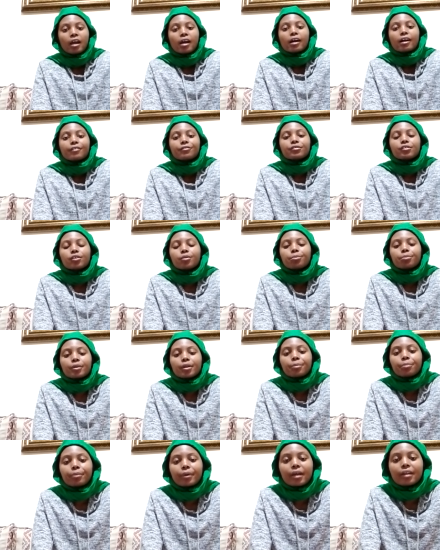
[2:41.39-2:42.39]
Have you
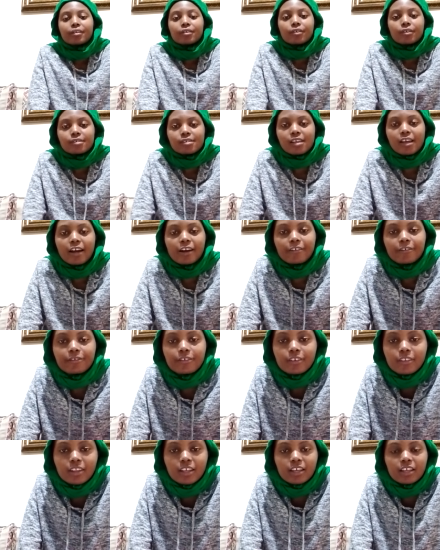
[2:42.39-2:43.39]
prepared yourself
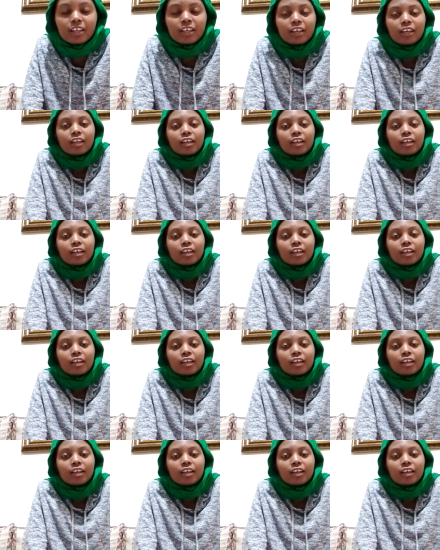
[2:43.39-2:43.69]
for the